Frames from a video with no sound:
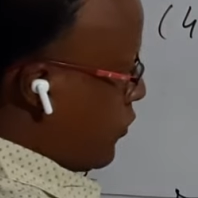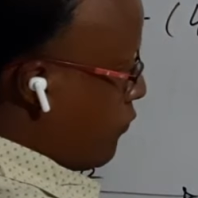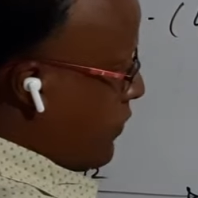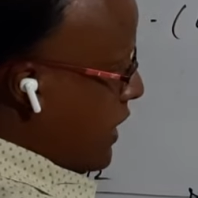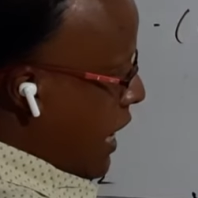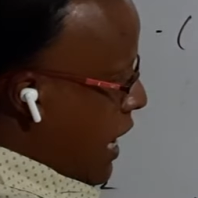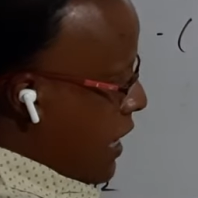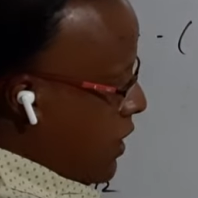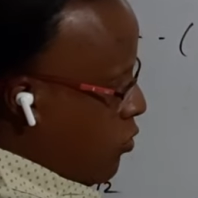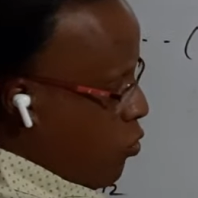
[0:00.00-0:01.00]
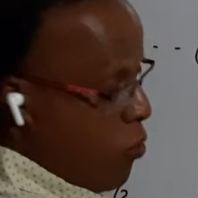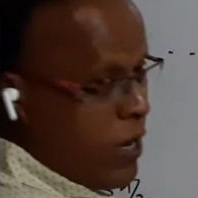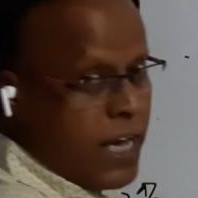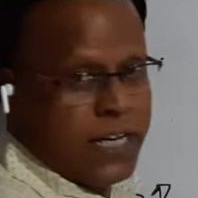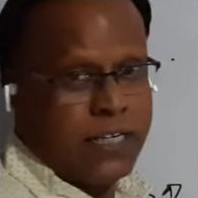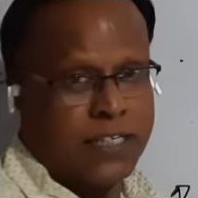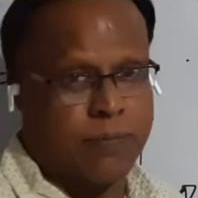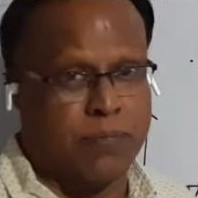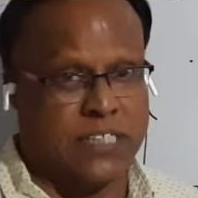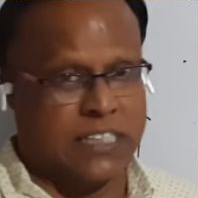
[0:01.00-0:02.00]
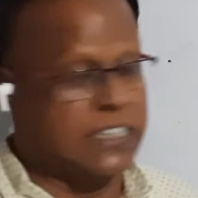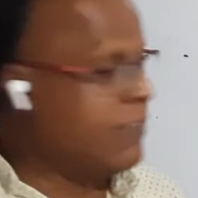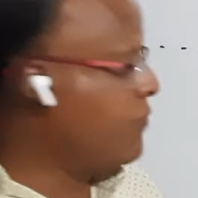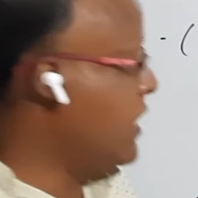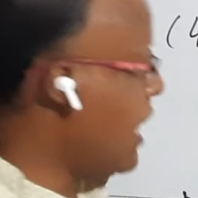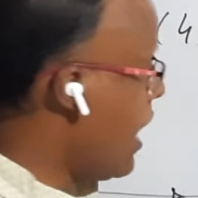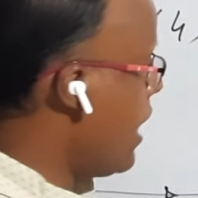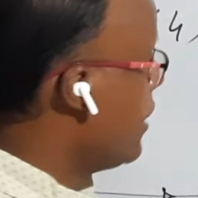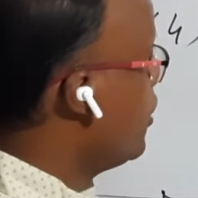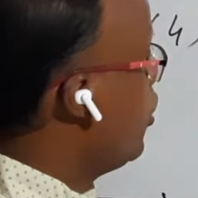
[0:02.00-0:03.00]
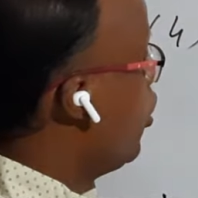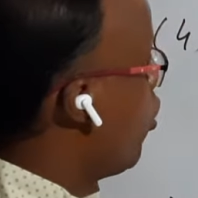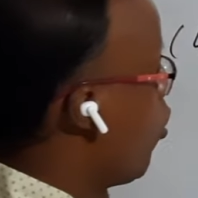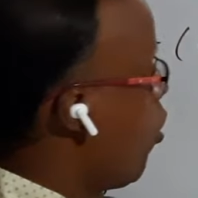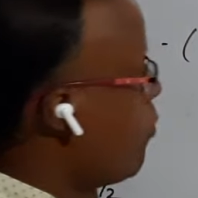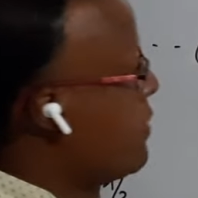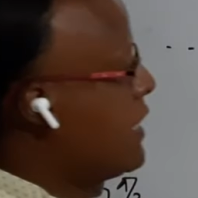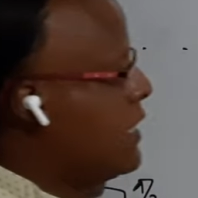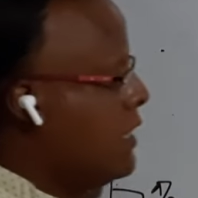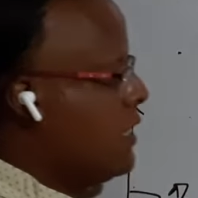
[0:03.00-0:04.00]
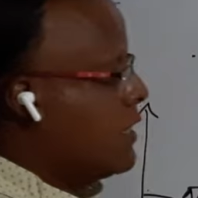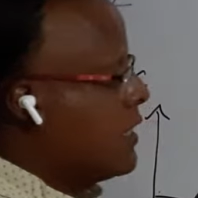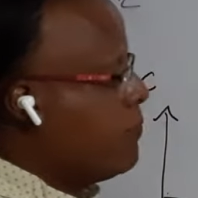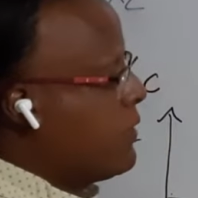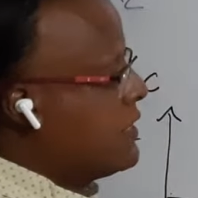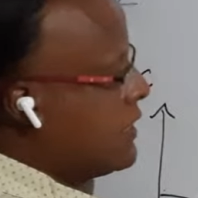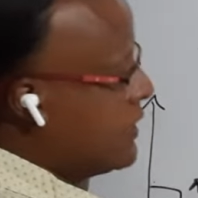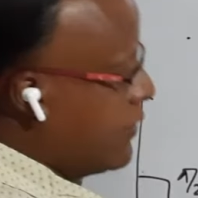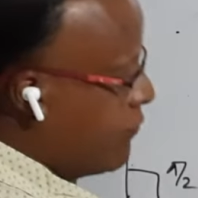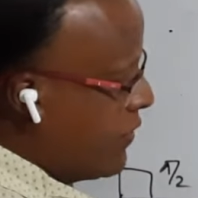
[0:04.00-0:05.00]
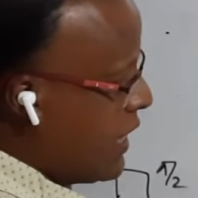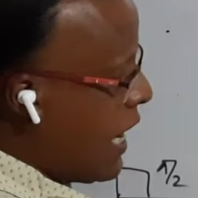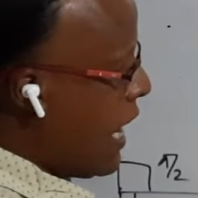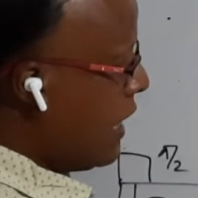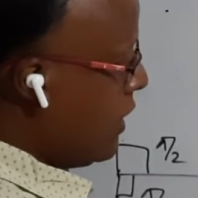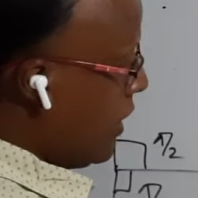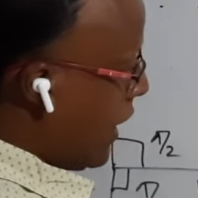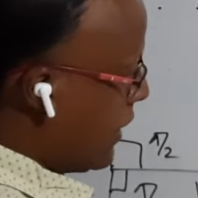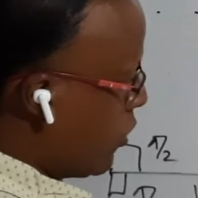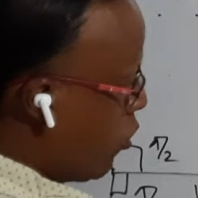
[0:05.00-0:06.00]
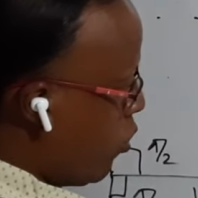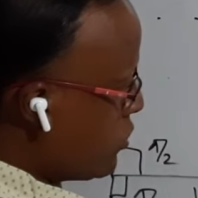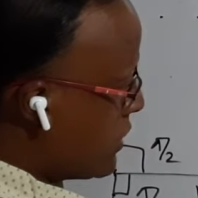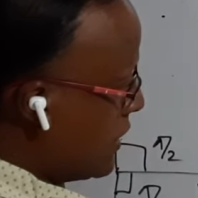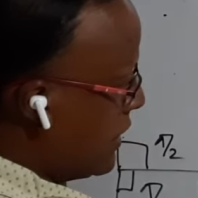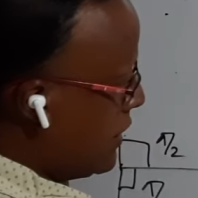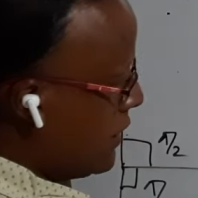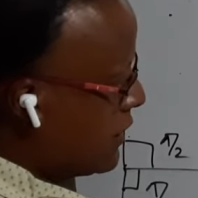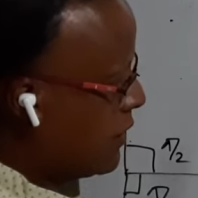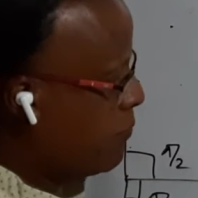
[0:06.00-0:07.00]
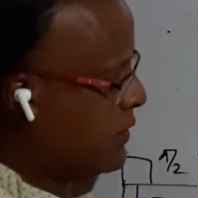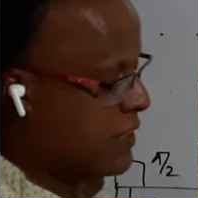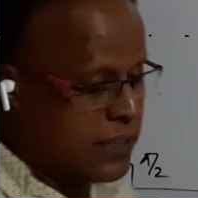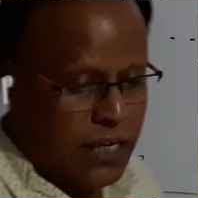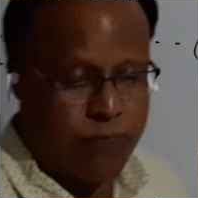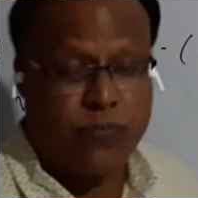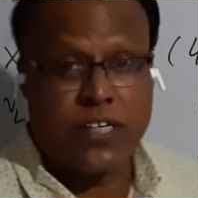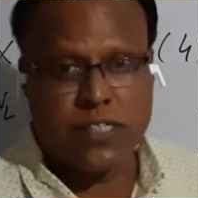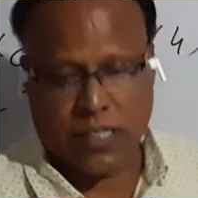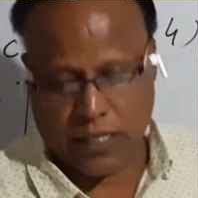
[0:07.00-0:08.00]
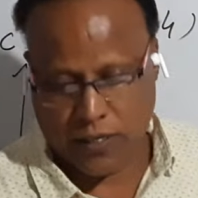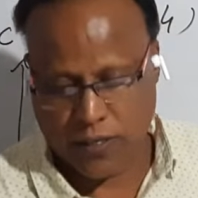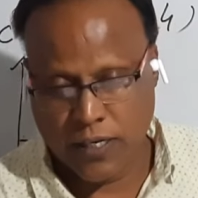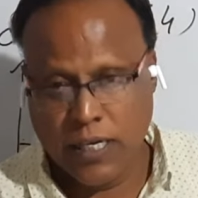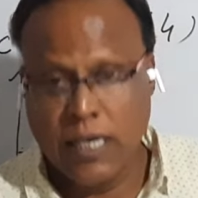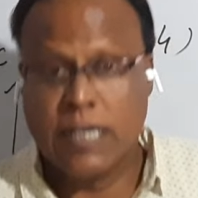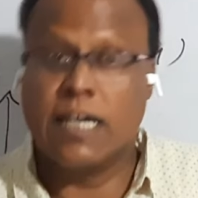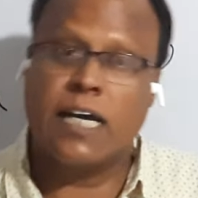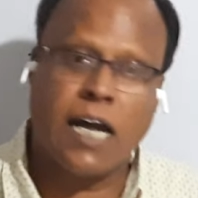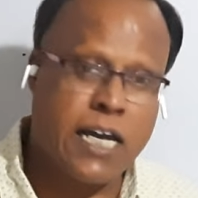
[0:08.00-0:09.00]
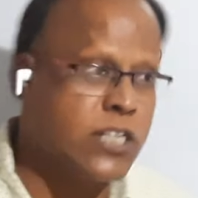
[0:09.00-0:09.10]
So, VR, OA represent the VR, OB represent the VL, and OC represent the VC. Here I